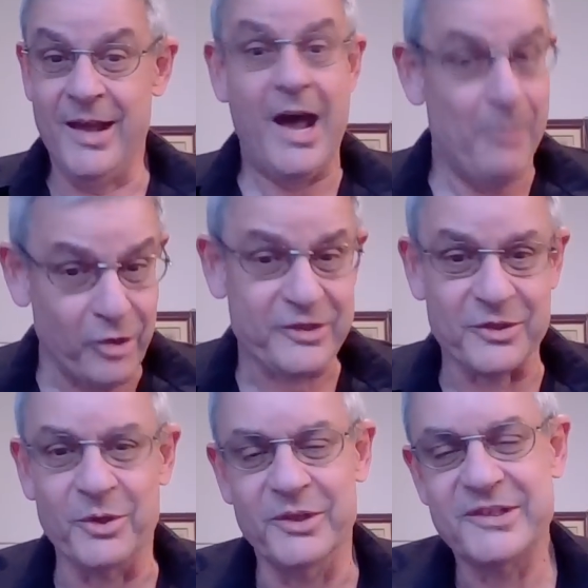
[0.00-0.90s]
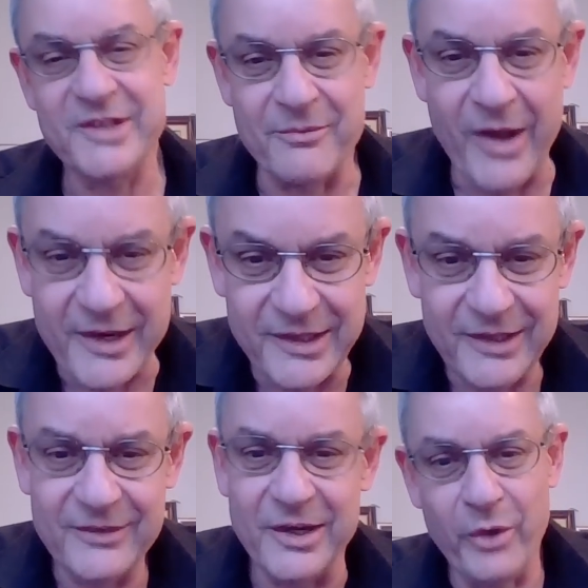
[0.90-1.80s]
I'm also Sam
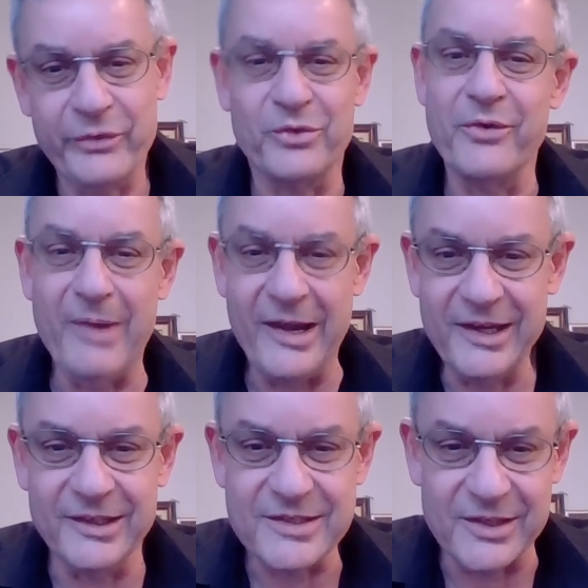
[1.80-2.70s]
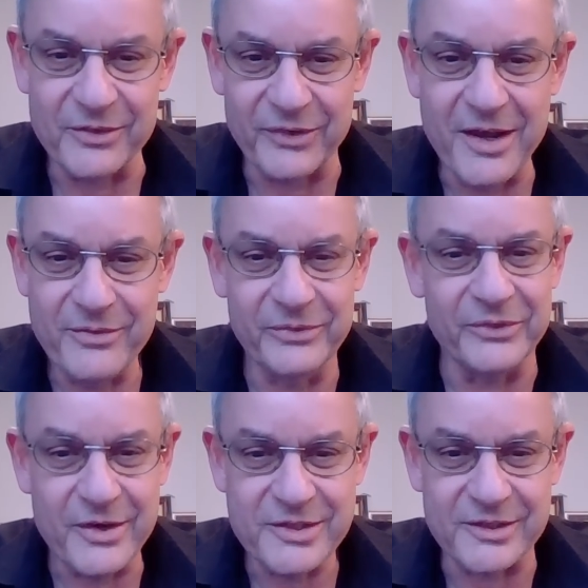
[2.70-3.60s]
Vaknin, the author of Malignant Self-Love,
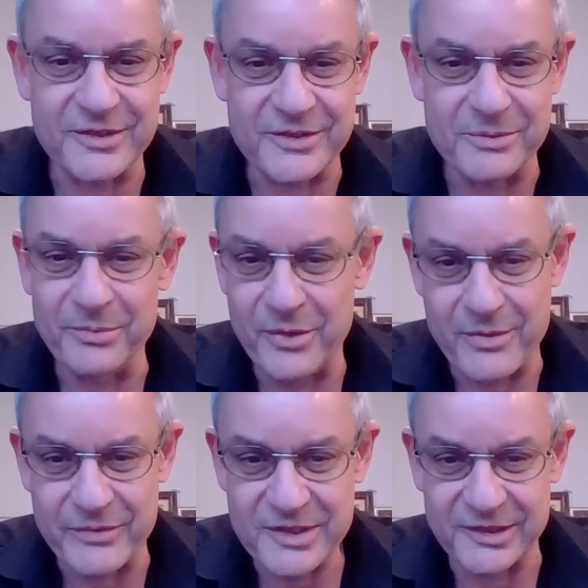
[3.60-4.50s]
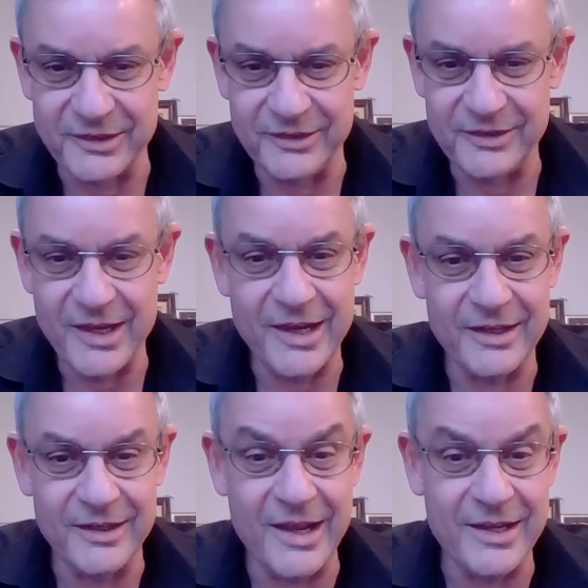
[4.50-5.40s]
Narcissism Revisited,
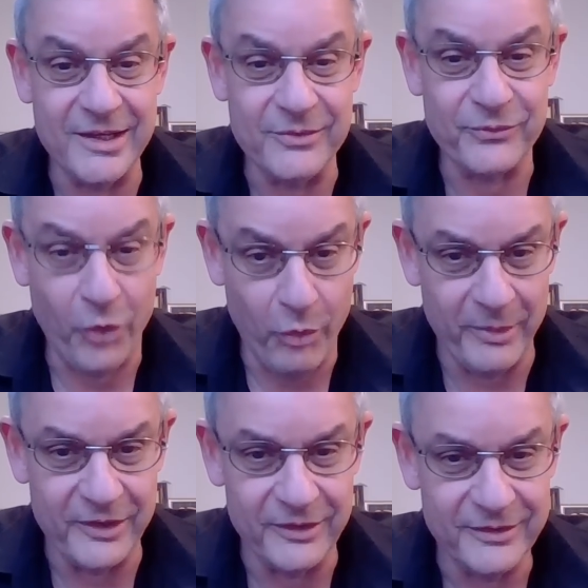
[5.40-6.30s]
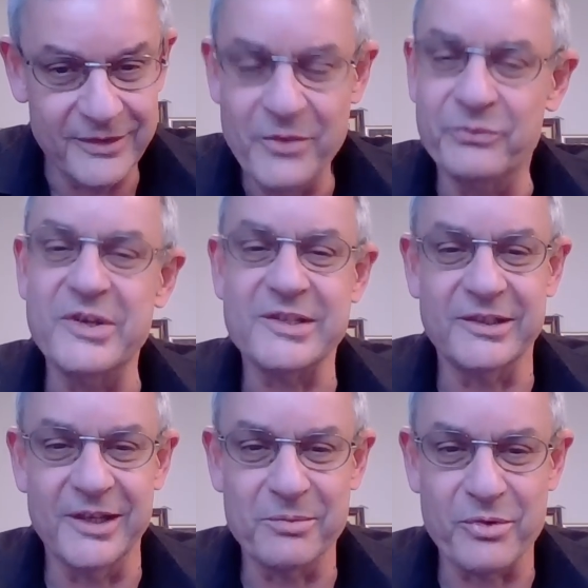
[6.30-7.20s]
and a former
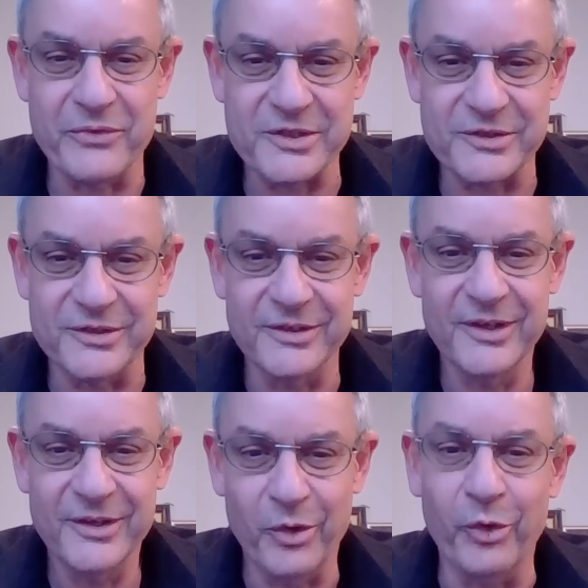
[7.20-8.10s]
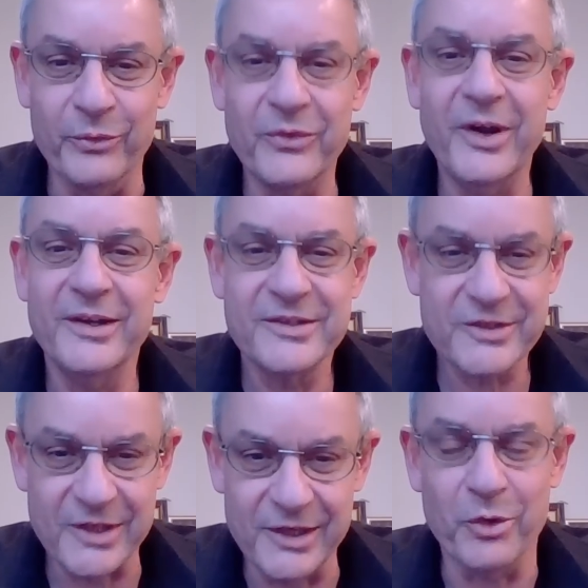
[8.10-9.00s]
visiting professor of
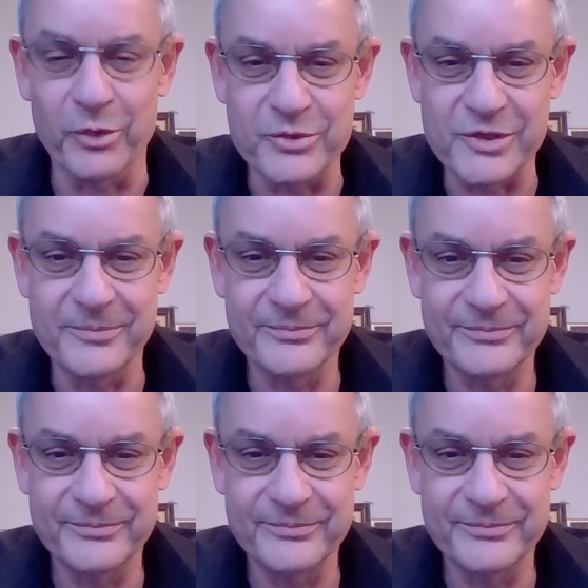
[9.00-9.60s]
psychology.